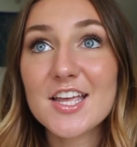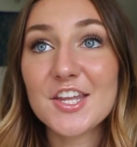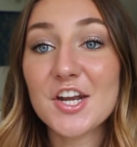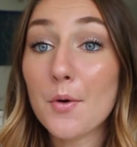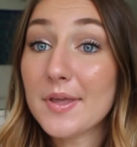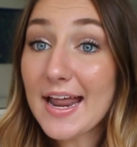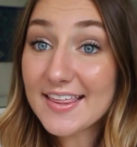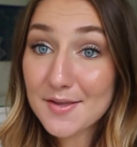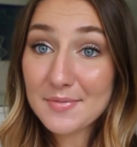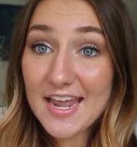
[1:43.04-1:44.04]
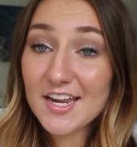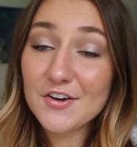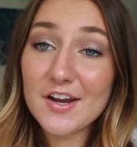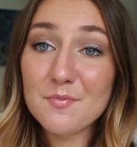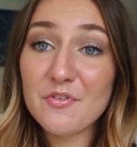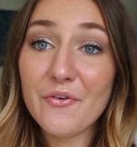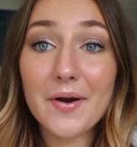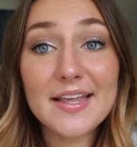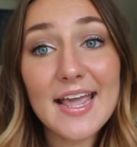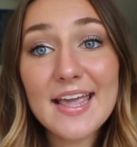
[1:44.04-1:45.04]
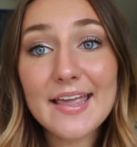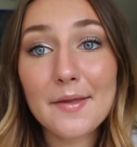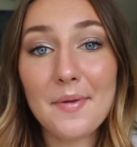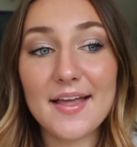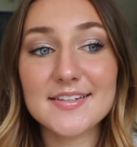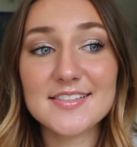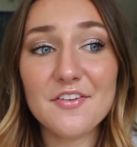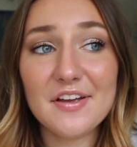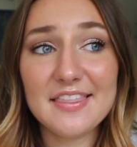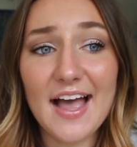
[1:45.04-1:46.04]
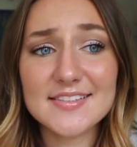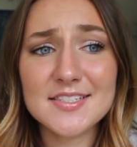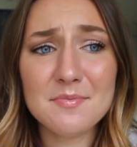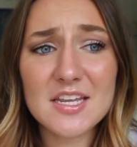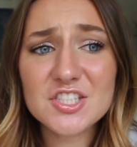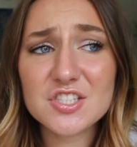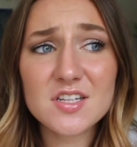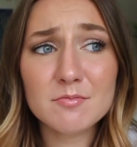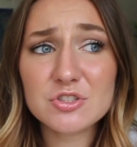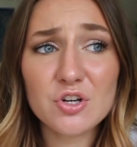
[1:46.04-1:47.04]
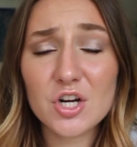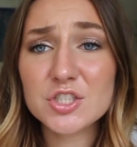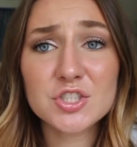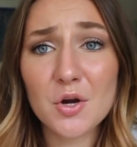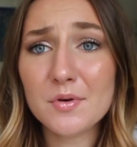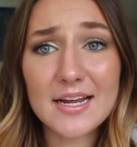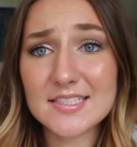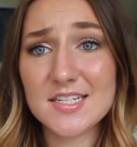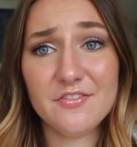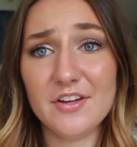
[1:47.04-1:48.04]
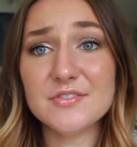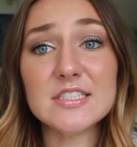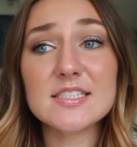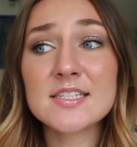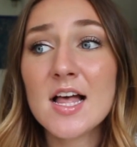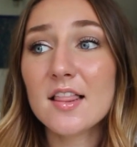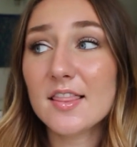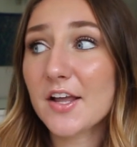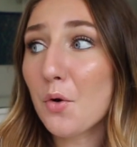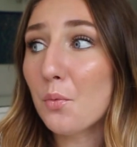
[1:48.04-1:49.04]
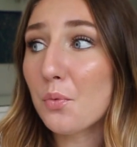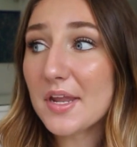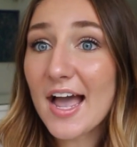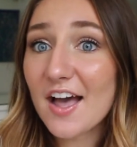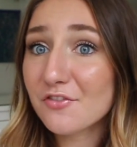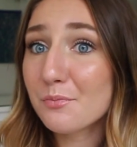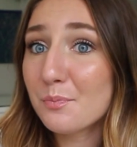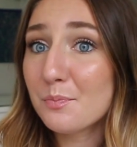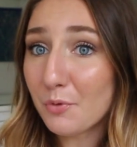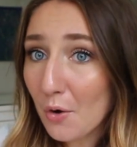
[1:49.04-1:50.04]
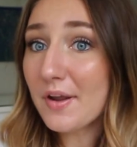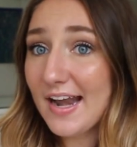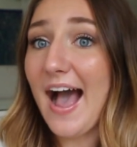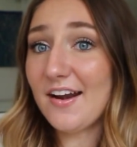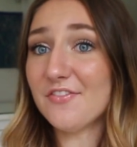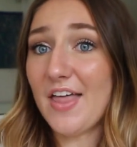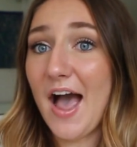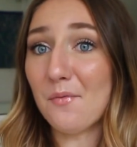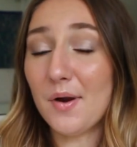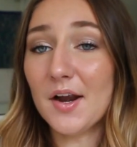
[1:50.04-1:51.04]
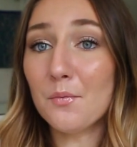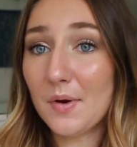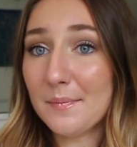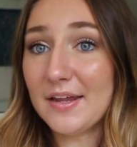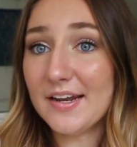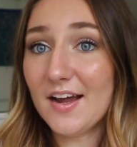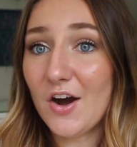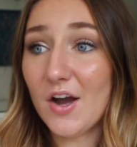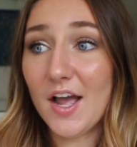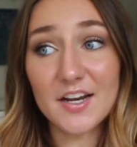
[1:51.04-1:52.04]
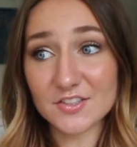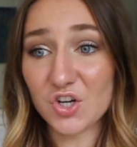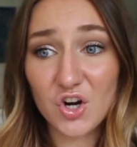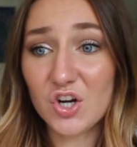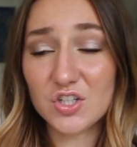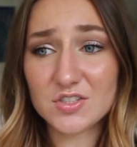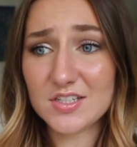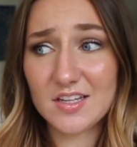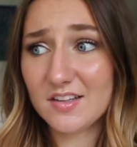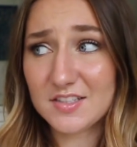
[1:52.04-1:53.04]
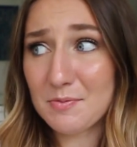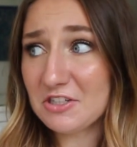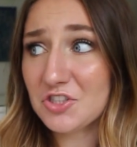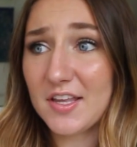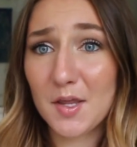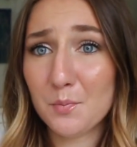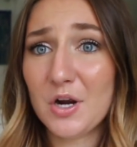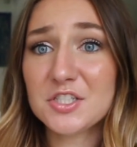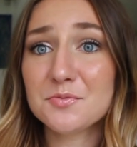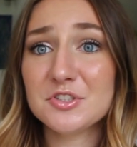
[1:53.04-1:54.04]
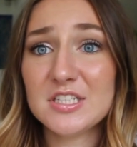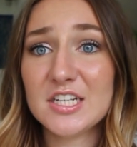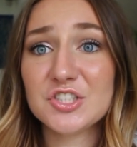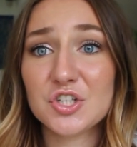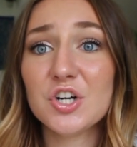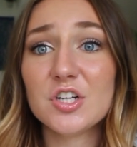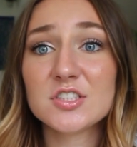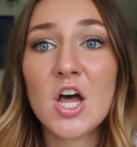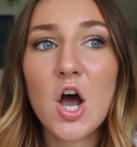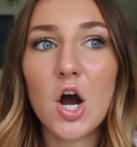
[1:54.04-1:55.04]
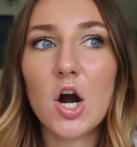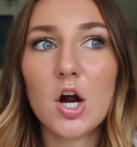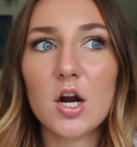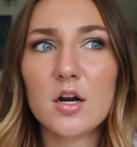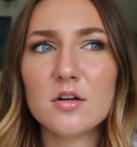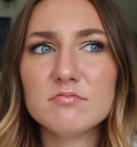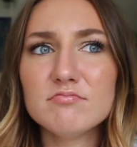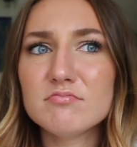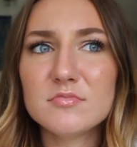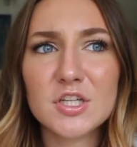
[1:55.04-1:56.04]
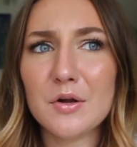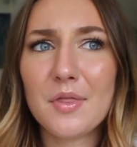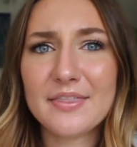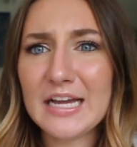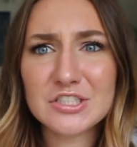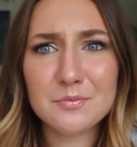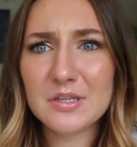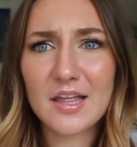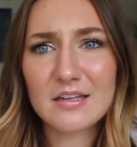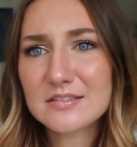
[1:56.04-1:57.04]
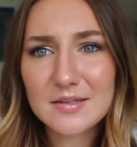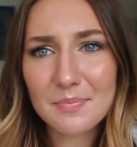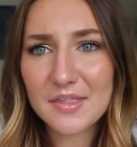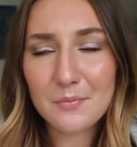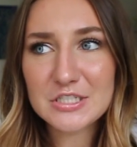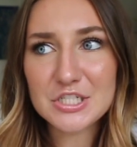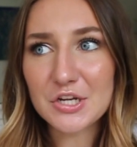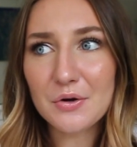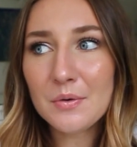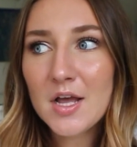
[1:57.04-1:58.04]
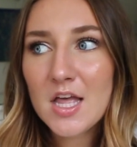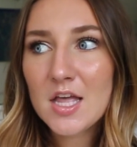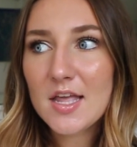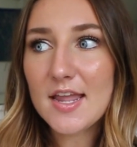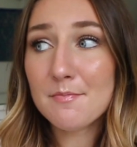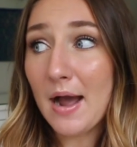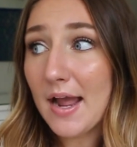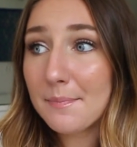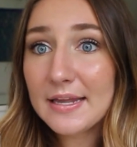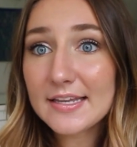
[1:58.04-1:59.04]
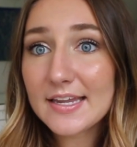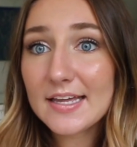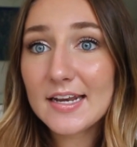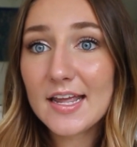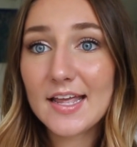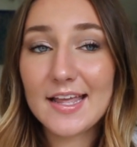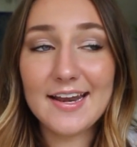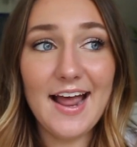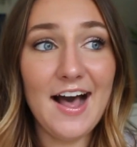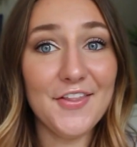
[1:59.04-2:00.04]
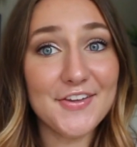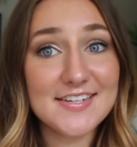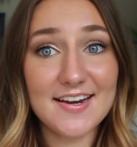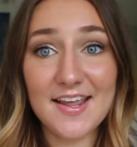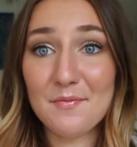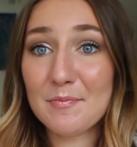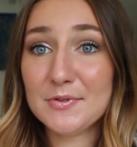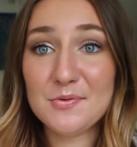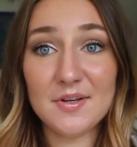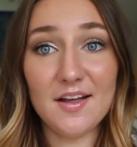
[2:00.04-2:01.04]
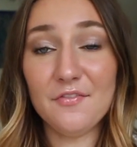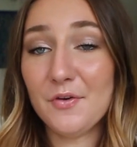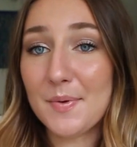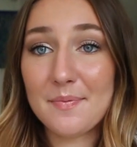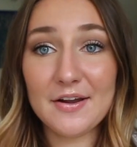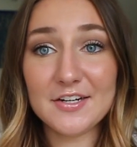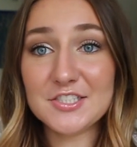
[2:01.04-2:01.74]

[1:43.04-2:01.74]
you know, getting them Gatorade before a game and stuff like that, to me it just comes across so 1950s. Like, we have broken out of that where women and girls, especially like impressionable teenage girls, are, you know, that should be like something that we do. In my opinion, in a healthy dynamic between a football player and a